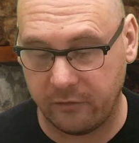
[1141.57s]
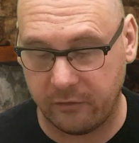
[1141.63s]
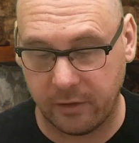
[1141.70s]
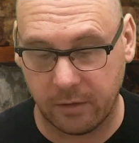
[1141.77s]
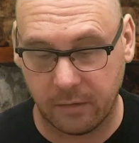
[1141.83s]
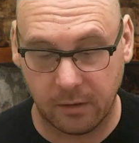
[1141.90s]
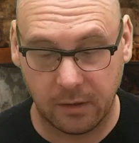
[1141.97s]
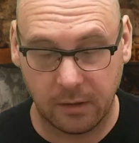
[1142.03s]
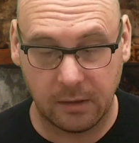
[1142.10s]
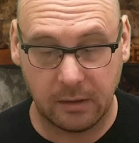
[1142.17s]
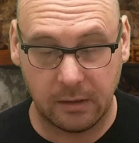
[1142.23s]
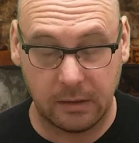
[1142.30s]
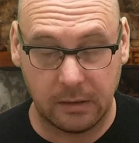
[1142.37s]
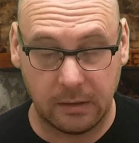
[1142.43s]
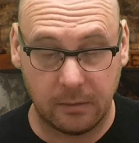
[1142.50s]
there,
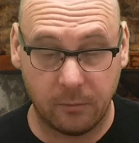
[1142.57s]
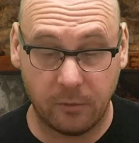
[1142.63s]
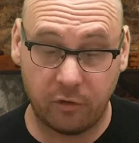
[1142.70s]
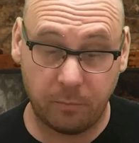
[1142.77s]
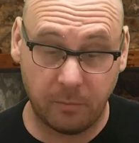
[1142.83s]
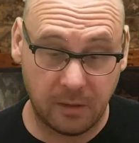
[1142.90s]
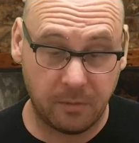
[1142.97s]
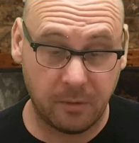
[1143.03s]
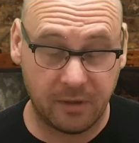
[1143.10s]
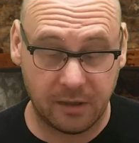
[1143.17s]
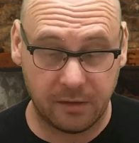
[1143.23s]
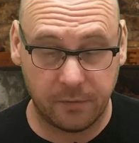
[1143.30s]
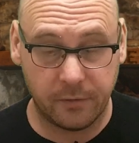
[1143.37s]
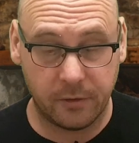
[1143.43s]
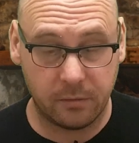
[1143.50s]
which may be
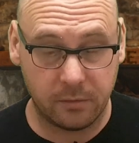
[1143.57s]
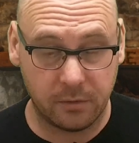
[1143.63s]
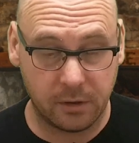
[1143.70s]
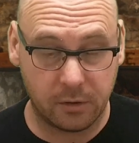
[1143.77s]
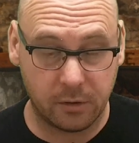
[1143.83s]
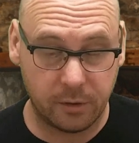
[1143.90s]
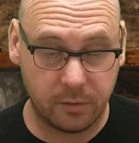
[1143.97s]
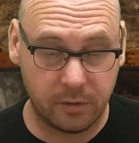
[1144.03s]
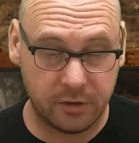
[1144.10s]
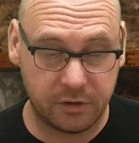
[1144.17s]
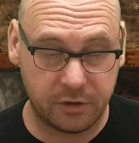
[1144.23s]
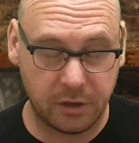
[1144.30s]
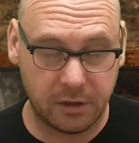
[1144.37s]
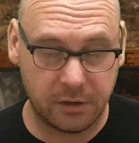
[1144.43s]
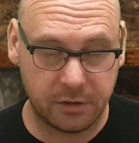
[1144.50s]
my fault and the coil needs
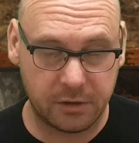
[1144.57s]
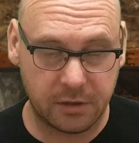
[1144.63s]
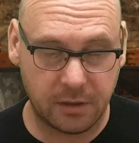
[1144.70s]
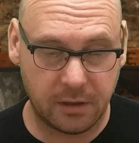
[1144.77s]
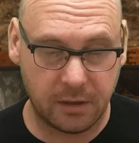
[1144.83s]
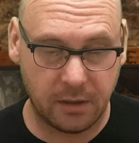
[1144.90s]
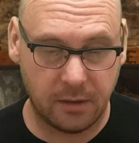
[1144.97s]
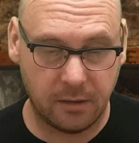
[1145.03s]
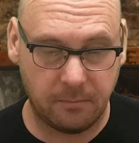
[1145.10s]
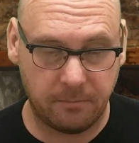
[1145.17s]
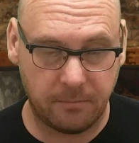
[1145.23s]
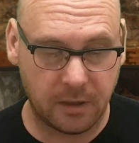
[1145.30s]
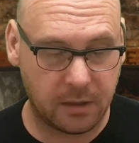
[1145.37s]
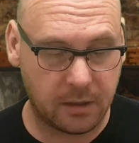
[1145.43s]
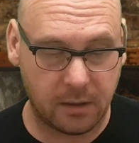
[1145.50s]
changed. I
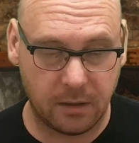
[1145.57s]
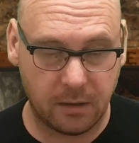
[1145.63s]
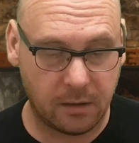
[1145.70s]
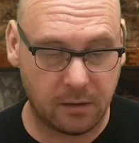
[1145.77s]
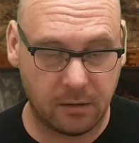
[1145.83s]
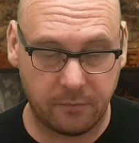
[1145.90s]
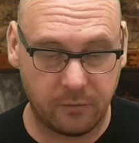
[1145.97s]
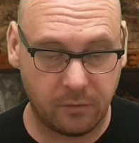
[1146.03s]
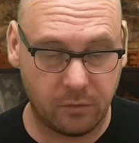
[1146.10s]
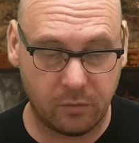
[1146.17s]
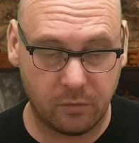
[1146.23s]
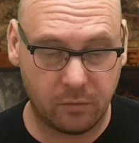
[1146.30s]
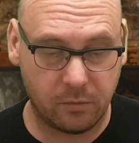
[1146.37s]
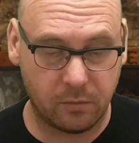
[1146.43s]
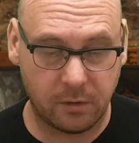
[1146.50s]
had
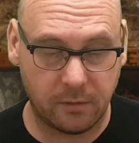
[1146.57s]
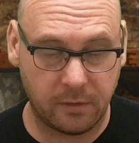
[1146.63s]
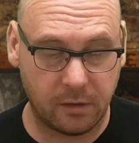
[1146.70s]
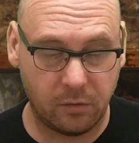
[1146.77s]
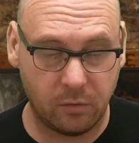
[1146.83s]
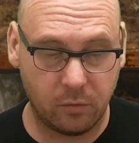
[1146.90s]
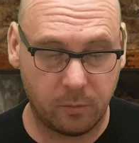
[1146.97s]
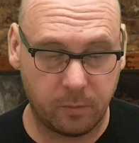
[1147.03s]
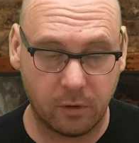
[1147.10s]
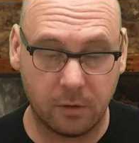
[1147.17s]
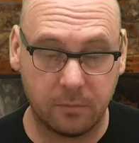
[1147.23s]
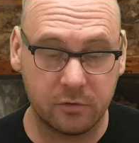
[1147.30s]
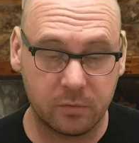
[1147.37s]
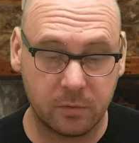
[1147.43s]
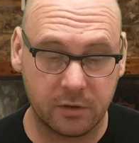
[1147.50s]
no
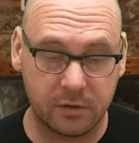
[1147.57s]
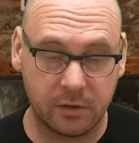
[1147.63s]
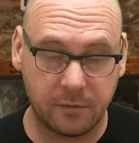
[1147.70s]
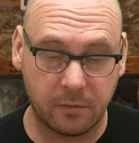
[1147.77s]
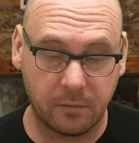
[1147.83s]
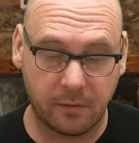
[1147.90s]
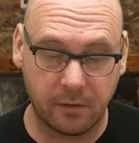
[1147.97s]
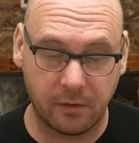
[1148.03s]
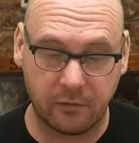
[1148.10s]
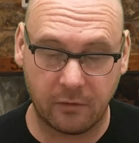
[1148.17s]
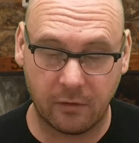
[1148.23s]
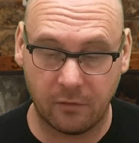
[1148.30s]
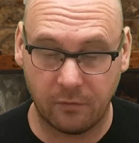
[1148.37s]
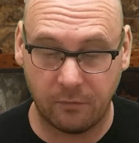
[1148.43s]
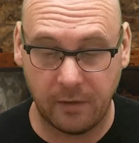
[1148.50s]
problems whatsoever with this.
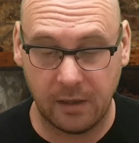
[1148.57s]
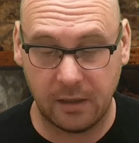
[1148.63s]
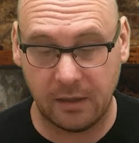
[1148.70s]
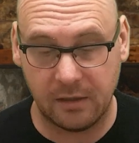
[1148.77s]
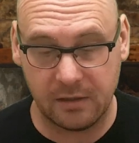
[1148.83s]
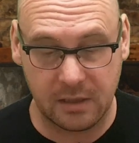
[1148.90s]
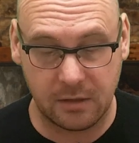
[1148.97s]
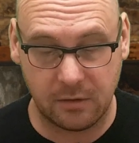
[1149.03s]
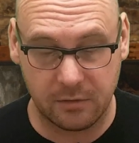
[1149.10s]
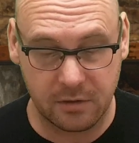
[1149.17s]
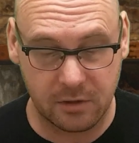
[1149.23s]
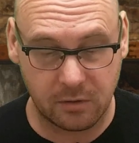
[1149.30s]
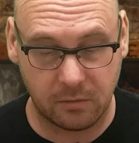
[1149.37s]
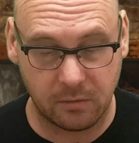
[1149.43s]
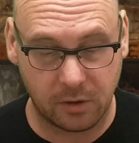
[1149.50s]
It's very easy to
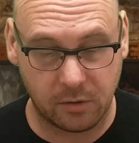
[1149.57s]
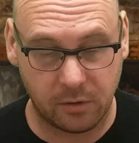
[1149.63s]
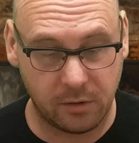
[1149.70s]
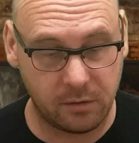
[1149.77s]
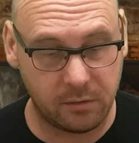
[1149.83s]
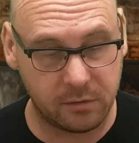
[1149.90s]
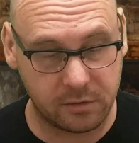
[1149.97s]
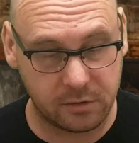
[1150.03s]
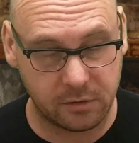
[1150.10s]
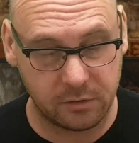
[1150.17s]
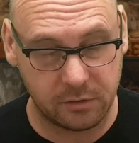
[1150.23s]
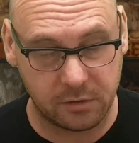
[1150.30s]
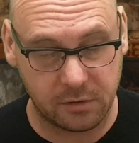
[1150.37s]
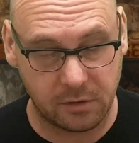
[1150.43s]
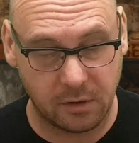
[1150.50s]
install the coil. It's to
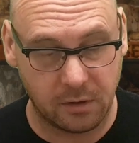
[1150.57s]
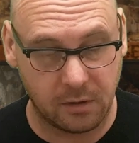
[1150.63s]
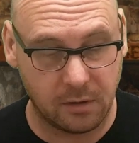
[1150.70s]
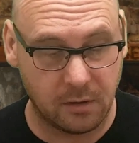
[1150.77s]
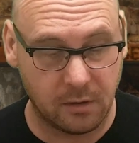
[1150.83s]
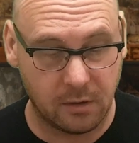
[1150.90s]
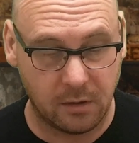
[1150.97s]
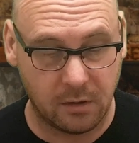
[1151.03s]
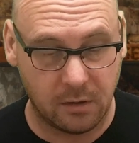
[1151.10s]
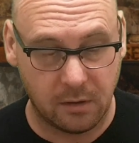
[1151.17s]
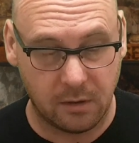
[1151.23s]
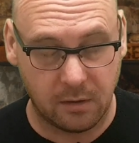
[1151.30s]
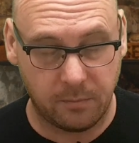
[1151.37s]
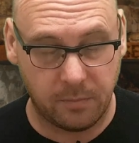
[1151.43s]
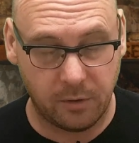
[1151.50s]
just
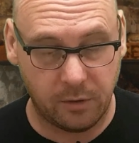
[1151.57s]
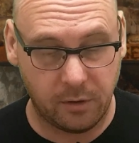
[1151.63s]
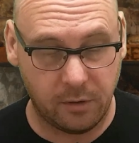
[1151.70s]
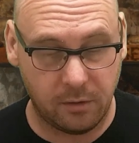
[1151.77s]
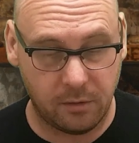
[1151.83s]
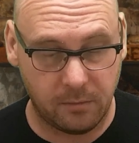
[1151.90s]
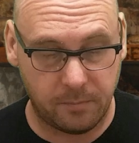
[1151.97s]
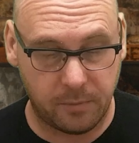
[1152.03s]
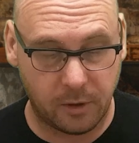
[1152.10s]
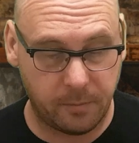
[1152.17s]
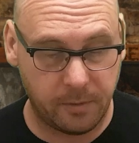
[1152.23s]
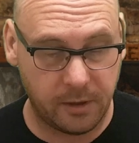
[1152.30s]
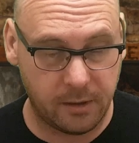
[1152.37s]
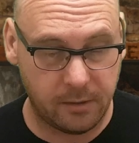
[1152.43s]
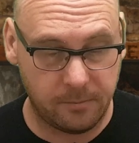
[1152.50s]
pull it out and pop
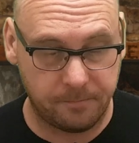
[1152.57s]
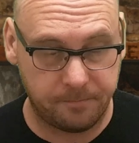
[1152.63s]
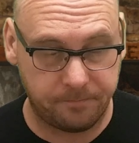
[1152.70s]
it in.